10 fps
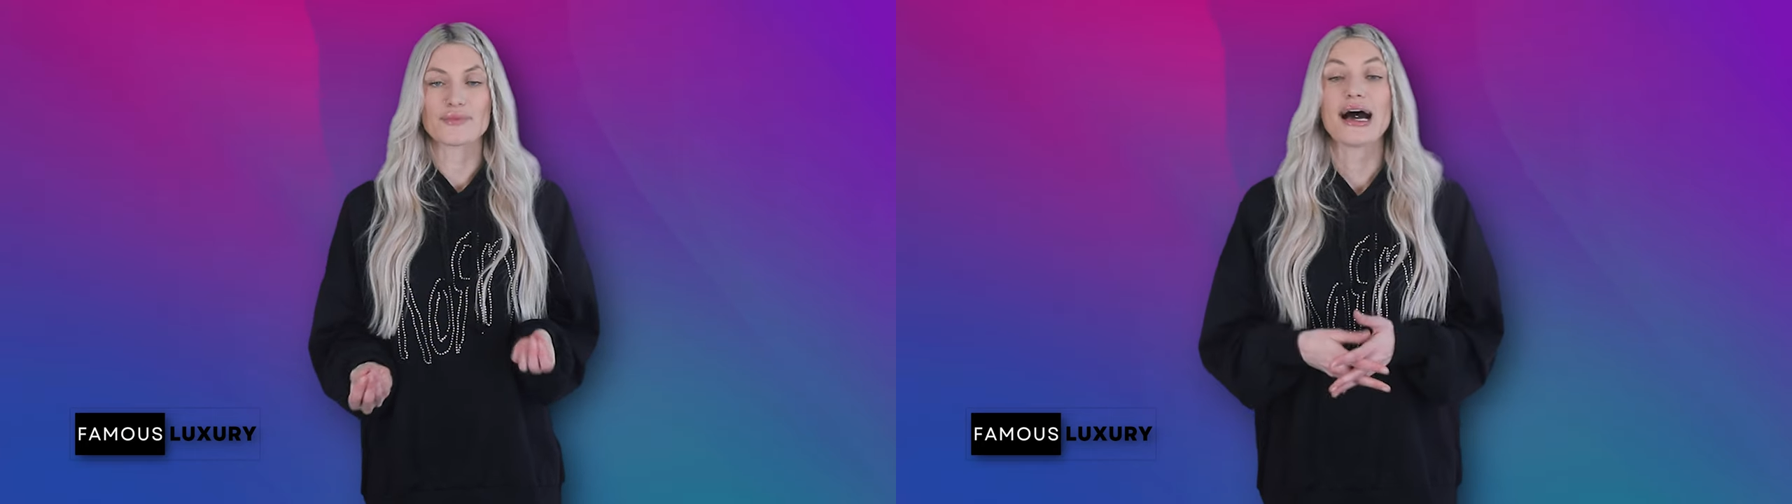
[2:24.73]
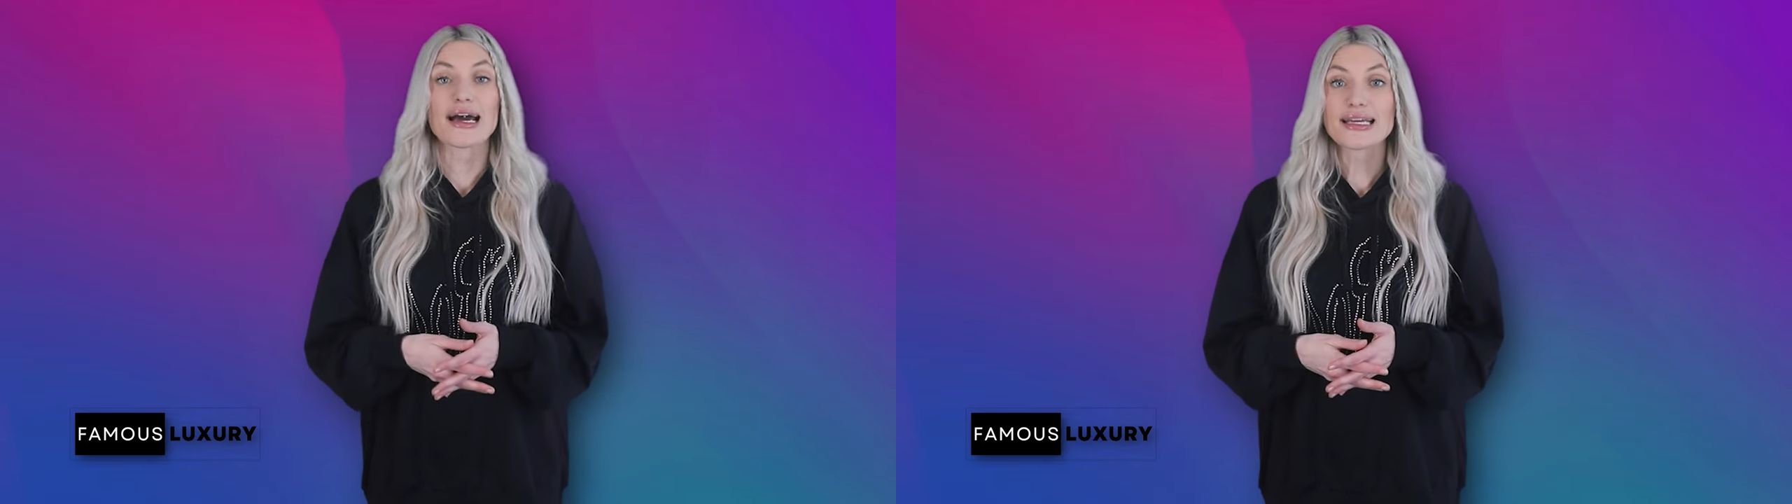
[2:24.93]

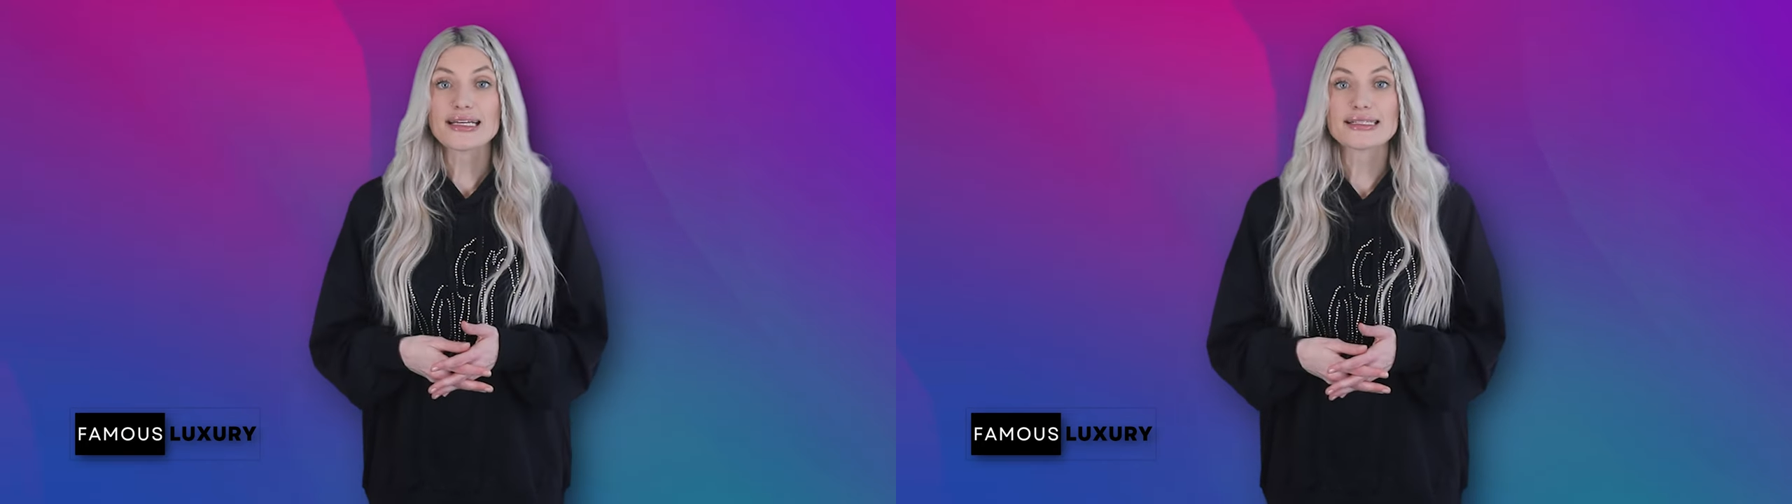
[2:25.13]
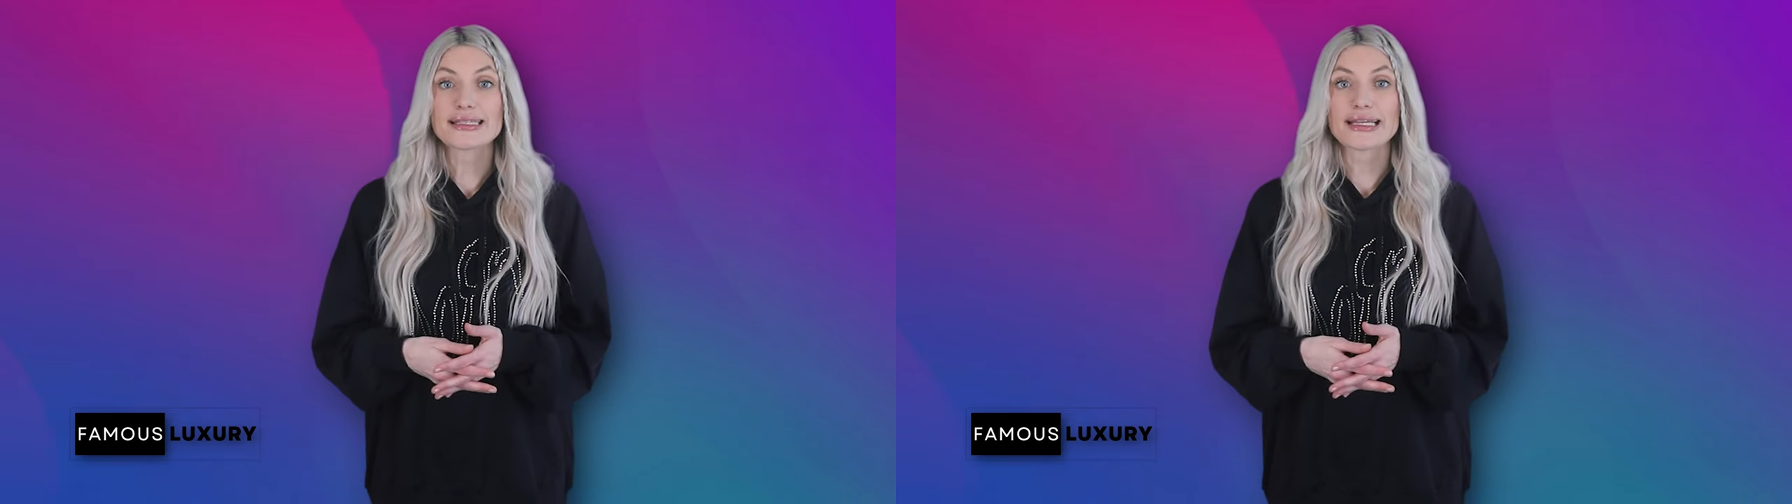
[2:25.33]
Adding
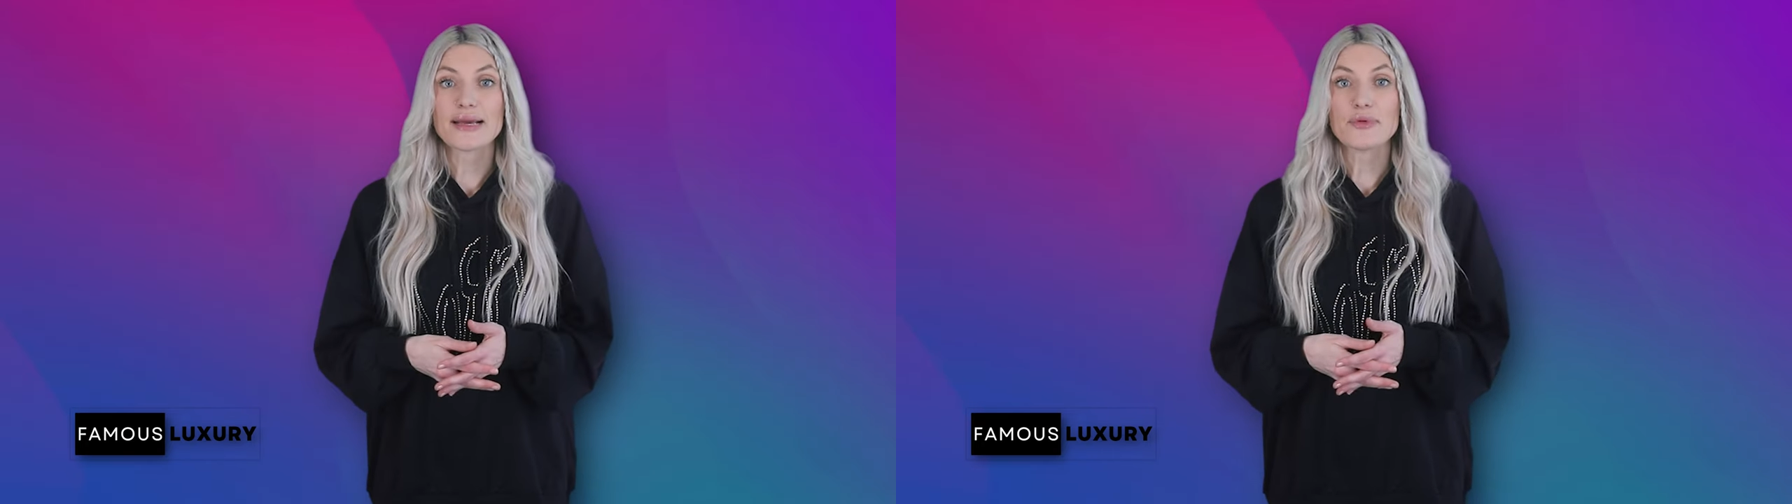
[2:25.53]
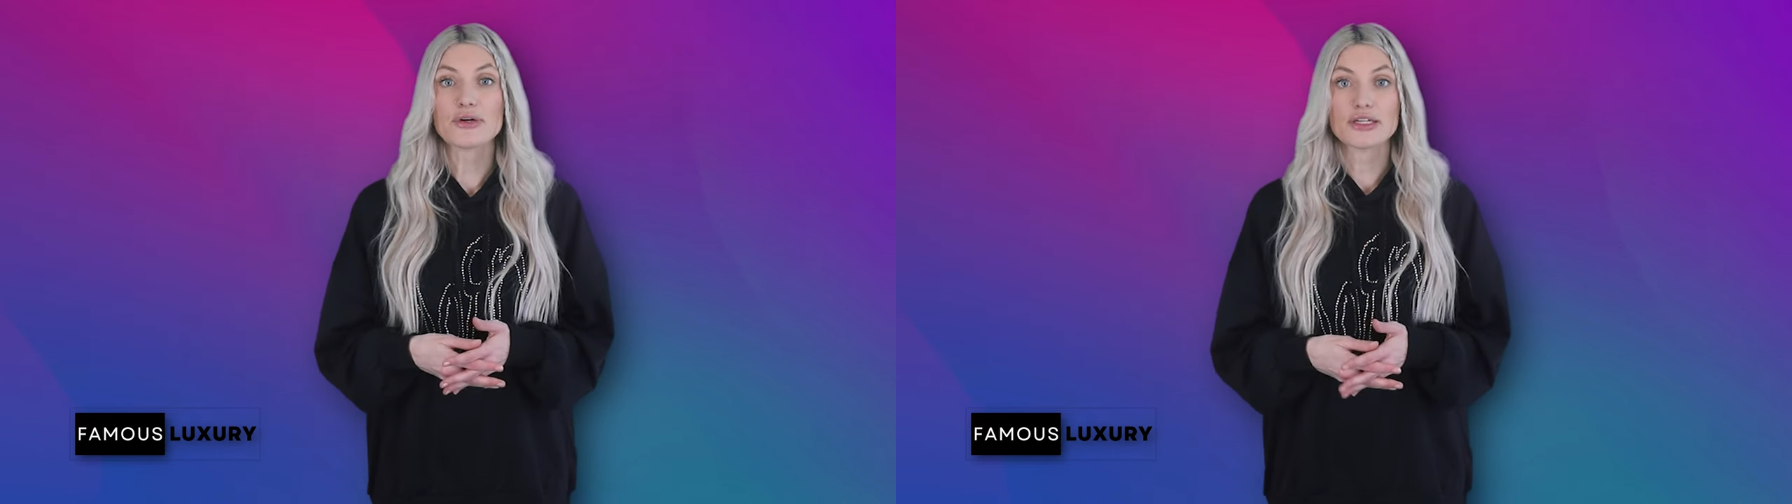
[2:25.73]
his
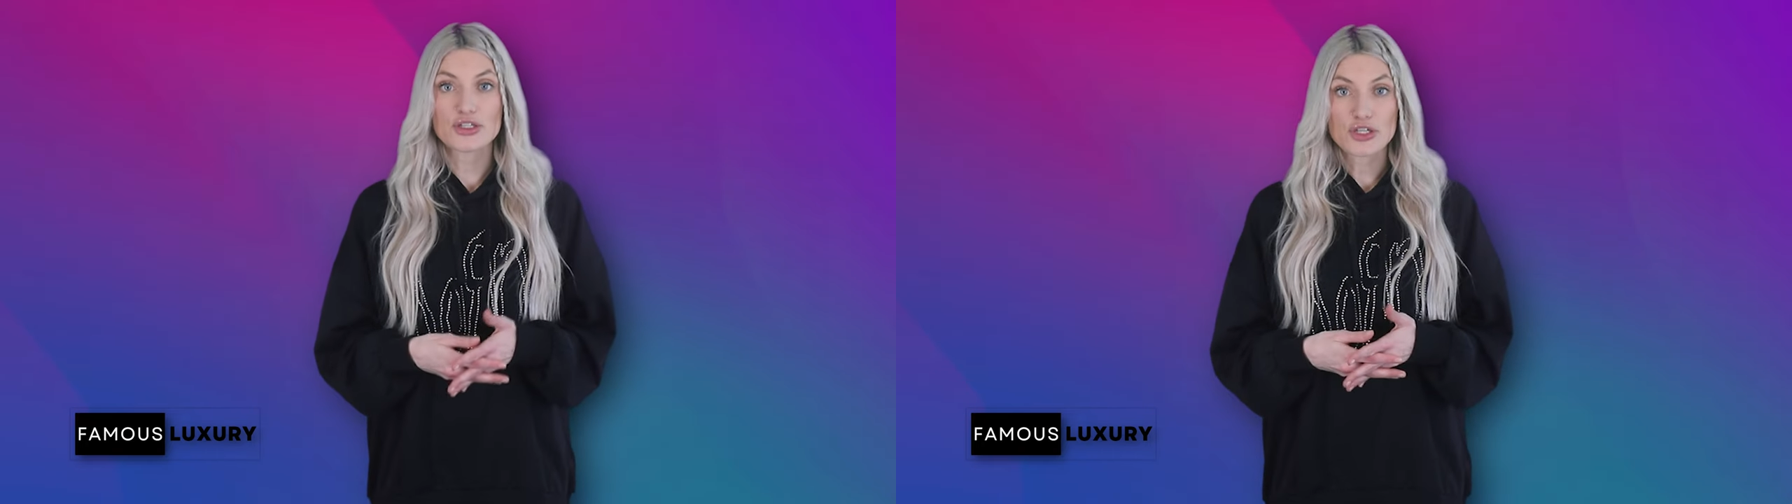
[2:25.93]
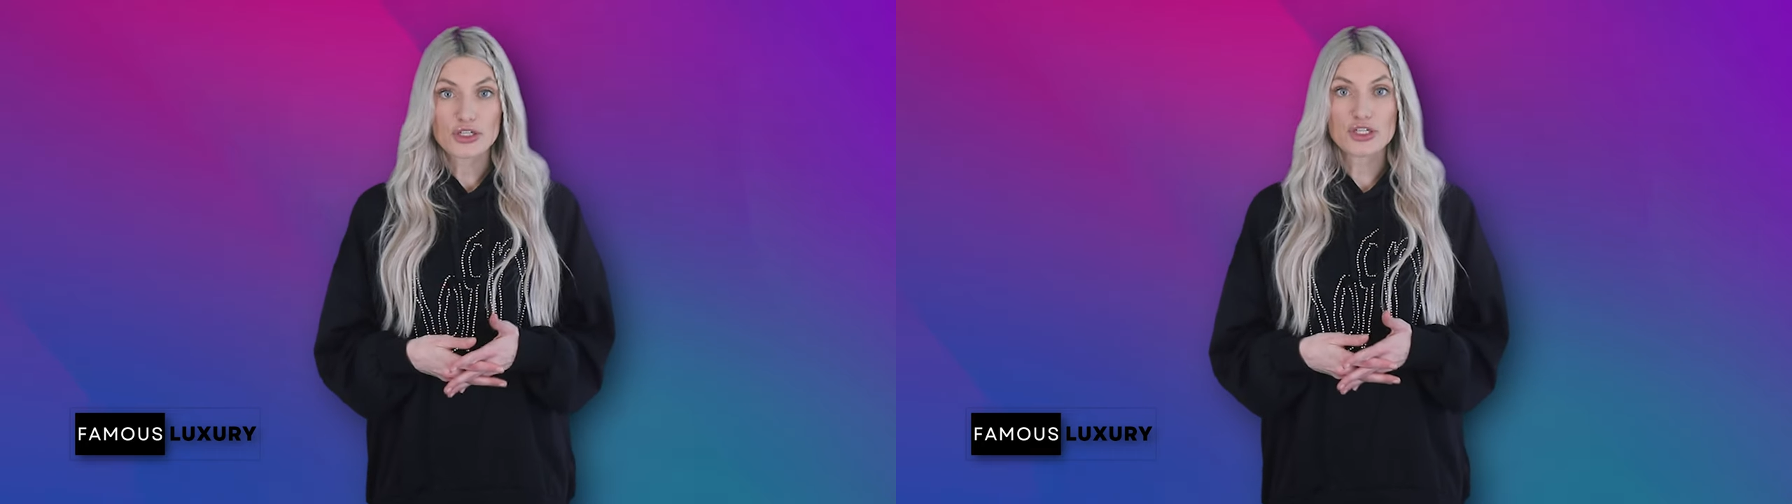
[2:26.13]
label
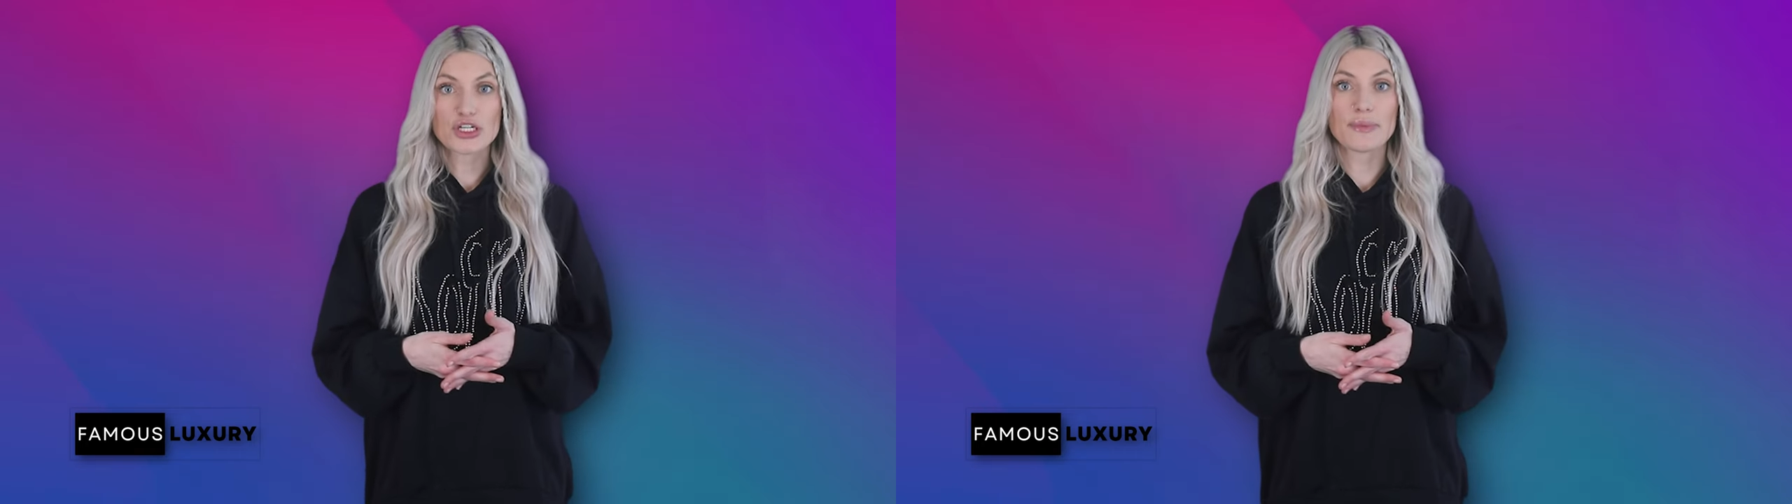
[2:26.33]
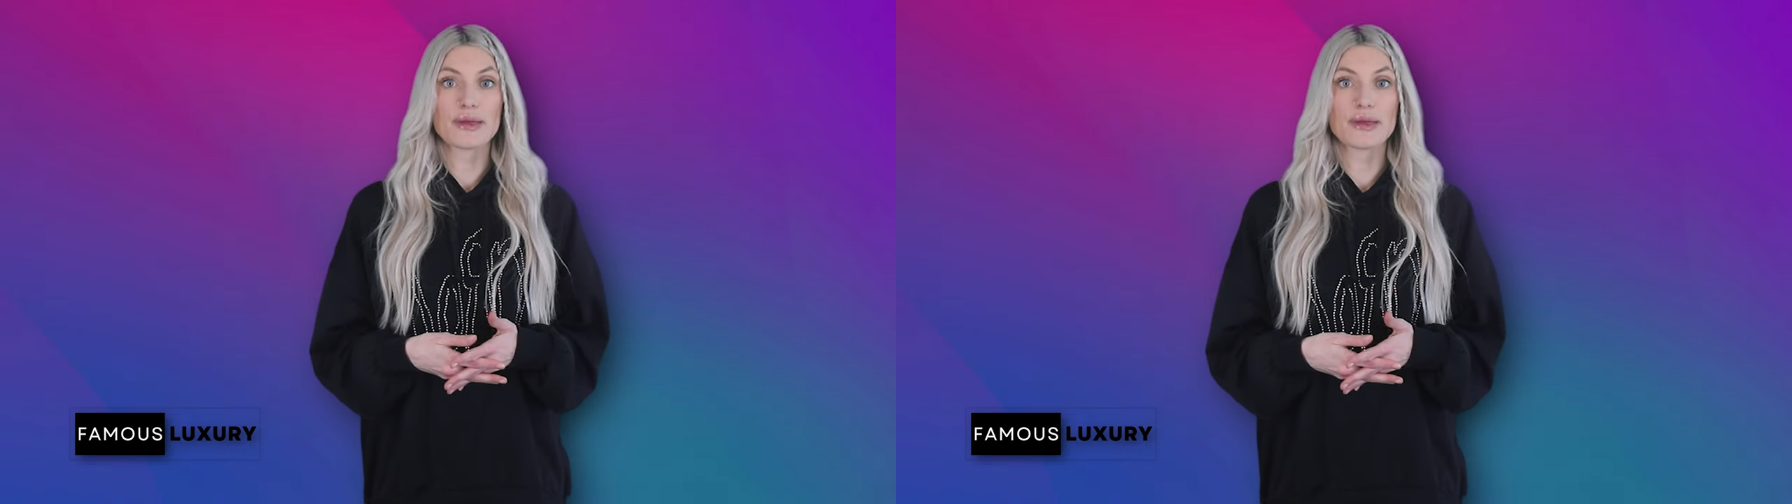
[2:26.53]
internship